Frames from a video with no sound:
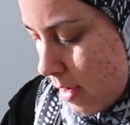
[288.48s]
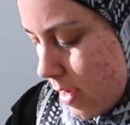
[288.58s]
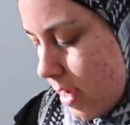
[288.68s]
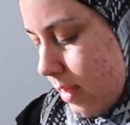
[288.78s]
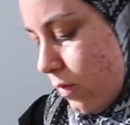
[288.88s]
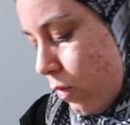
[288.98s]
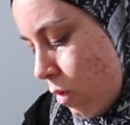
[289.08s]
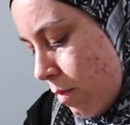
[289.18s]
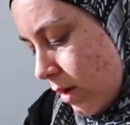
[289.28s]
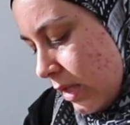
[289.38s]
That's
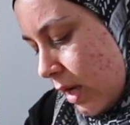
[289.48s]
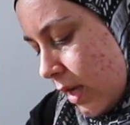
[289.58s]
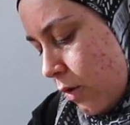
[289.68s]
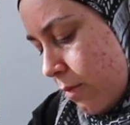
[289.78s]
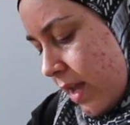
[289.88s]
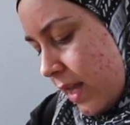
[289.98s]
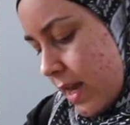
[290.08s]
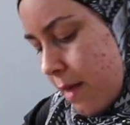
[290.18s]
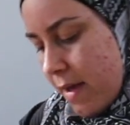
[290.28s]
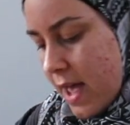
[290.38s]
almost like you're
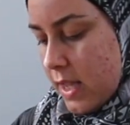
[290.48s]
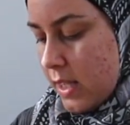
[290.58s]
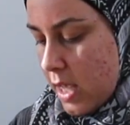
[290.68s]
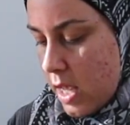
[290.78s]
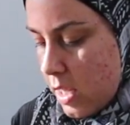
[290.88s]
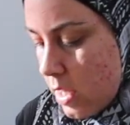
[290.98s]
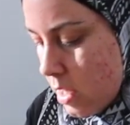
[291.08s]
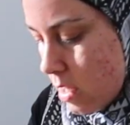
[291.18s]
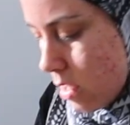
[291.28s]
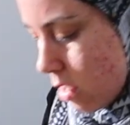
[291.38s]
making a pancake,
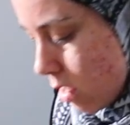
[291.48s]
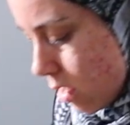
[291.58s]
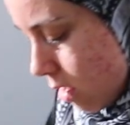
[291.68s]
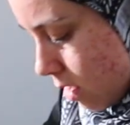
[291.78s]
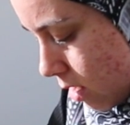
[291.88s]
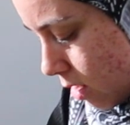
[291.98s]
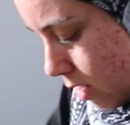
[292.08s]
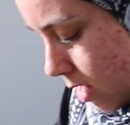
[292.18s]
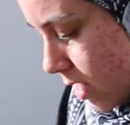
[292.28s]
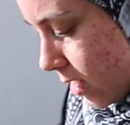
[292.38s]

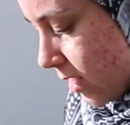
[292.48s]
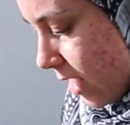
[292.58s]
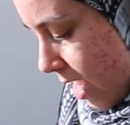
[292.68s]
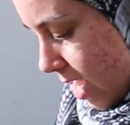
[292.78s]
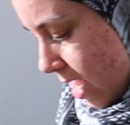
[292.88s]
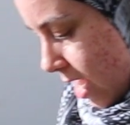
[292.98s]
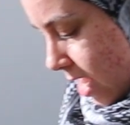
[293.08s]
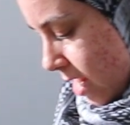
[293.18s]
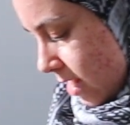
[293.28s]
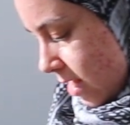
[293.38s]
nice
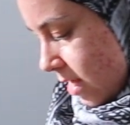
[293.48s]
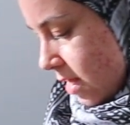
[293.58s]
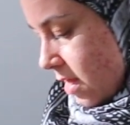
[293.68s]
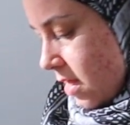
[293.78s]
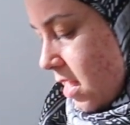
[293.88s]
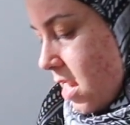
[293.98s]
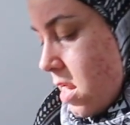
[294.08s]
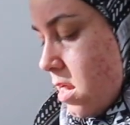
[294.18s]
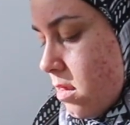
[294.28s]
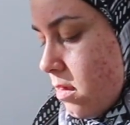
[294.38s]
and thin.